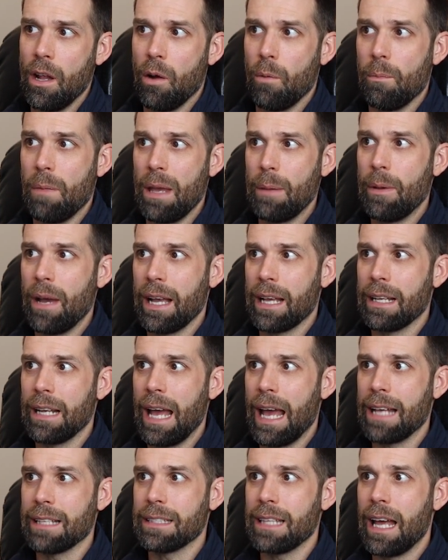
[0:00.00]
Maybe I can
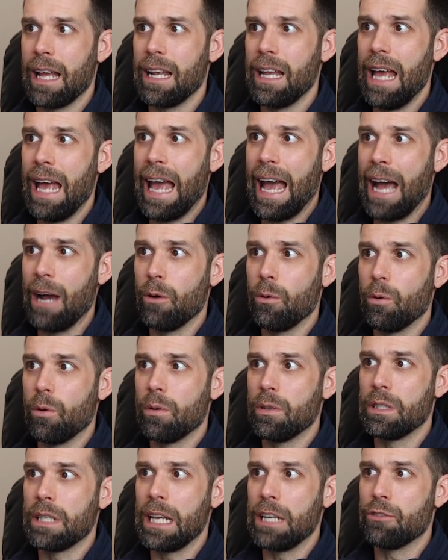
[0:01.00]
ask that. How
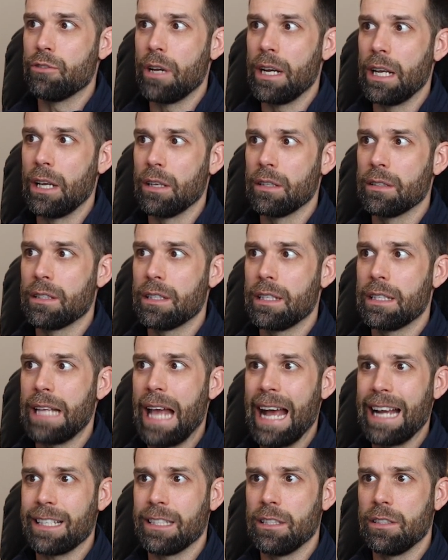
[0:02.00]
day trading
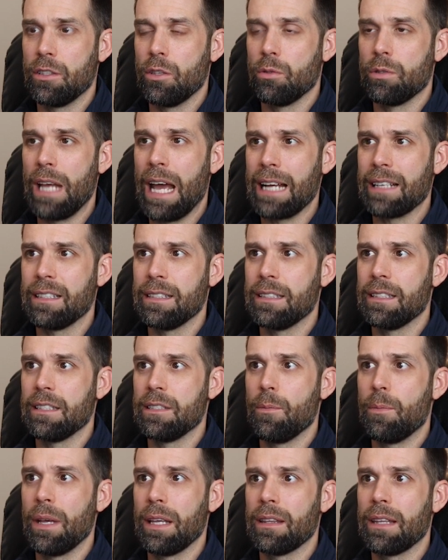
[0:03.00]
taxes. So taxes
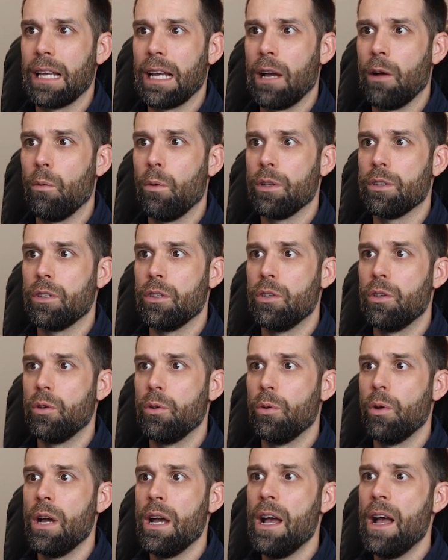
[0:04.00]
is a big thing I want to
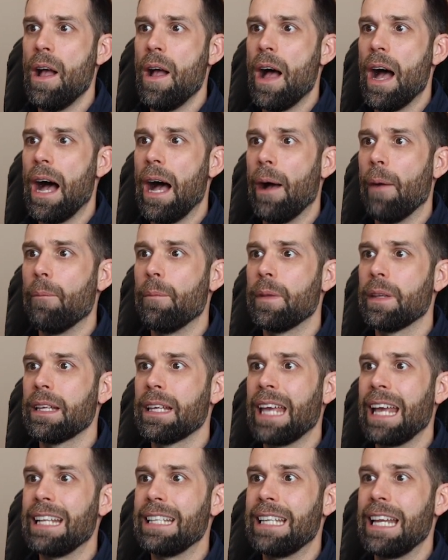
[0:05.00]
do.
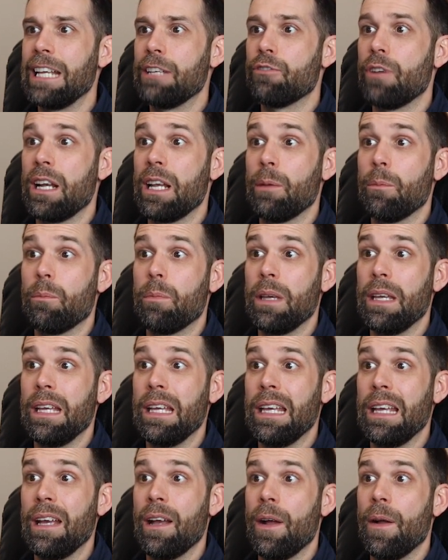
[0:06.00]
Can day trading
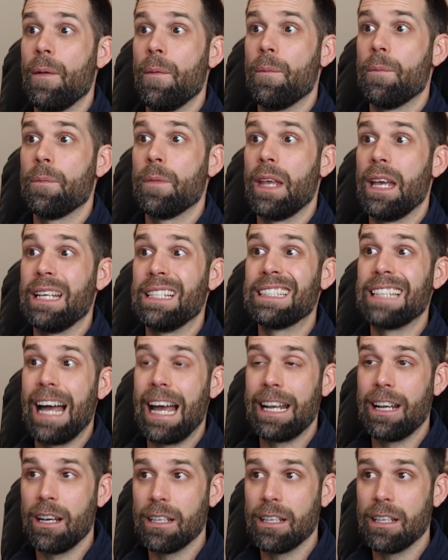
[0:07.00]
be a side